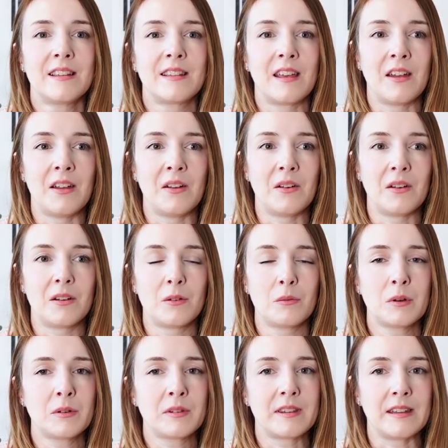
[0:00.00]
So
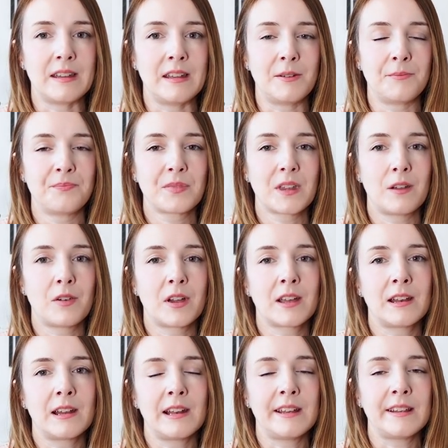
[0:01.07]
we'll see. If I
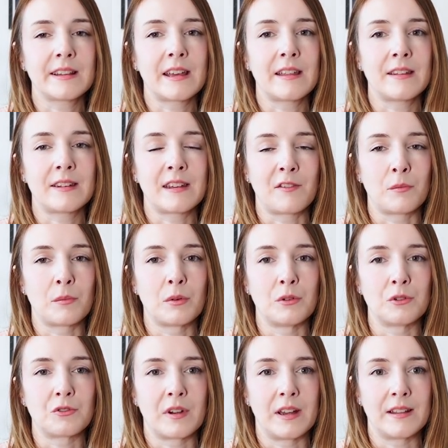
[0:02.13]
can at least get the
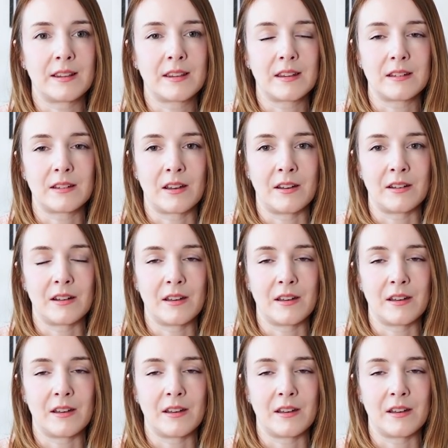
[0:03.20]
Davenport dress done,